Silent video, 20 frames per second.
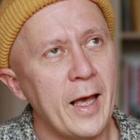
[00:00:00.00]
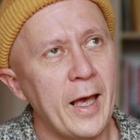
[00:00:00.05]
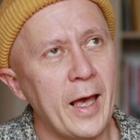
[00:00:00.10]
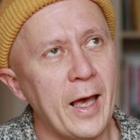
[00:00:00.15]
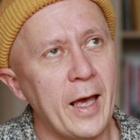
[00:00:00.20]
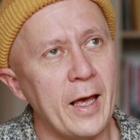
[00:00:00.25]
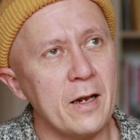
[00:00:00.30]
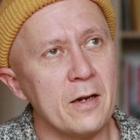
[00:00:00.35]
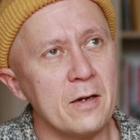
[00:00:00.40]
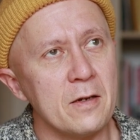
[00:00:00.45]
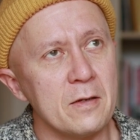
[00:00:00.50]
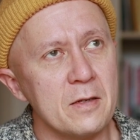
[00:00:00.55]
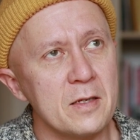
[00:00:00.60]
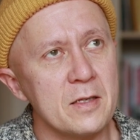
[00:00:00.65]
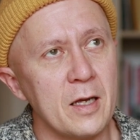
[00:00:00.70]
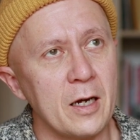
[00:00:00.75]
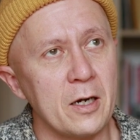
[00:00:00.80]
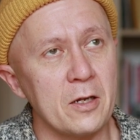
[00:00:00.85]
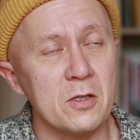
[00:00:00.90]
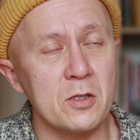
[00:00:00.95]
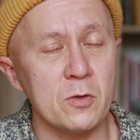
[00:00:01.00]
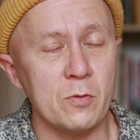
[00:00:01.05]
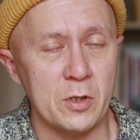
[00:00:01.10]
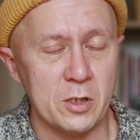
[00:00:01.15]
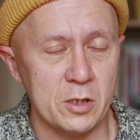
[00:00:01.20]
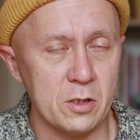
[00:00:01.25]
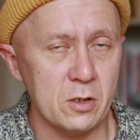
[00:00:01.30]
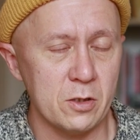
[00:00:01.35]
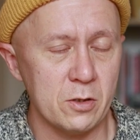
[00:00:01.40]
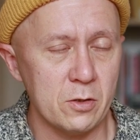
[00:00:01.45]
and started
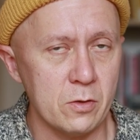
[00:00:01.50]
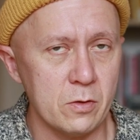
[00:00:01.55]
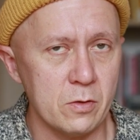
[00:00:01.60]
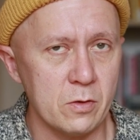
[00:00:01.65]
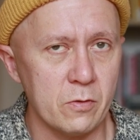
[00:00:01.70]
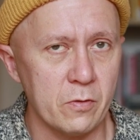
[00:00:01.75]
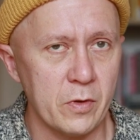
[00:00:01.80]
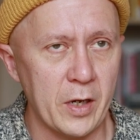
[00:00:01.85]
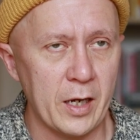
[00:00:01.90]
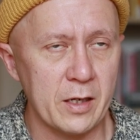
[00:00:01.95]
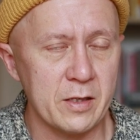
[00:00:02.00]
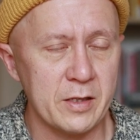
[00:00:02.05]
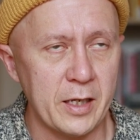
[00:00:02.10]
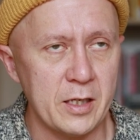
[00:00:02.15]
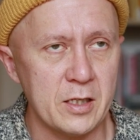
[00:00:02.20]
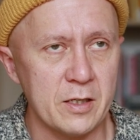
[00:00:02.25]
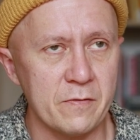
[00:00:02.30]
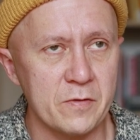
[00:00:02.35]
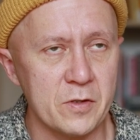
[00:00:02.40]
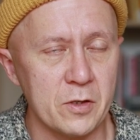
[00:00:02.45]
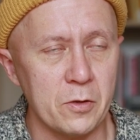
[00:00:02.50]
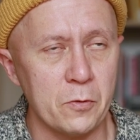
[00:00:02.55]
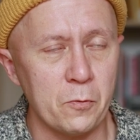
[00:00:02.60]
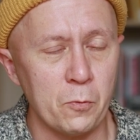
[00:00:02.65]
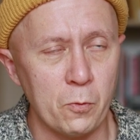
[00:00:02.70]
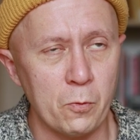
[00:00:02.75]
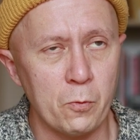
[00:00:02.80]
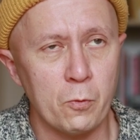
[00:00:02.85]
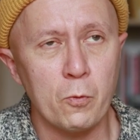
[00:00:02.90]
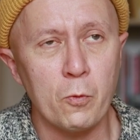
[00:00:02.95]
switching to React Native. So
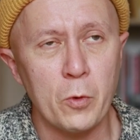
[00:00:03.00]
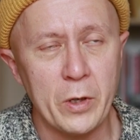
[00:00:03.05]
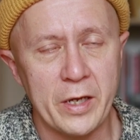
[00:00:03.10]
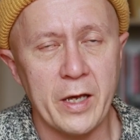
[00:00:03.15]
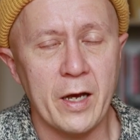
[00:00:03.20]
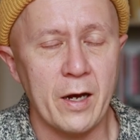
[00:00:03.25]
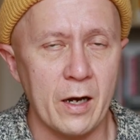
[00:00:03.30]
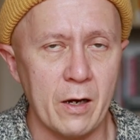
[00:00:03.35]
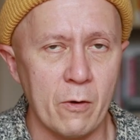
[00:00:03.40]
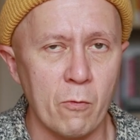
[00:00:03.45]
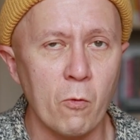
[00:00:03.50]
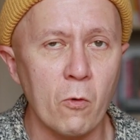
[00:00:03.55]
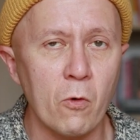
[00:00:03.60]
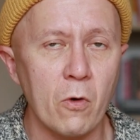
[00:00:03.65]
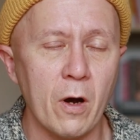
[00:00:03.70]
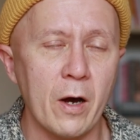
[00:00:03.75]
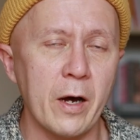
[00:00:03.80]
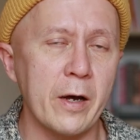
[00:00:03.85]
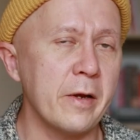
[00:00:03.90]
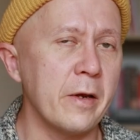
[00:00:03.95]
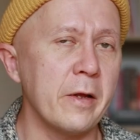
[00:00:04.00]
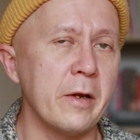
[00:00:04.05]
we are right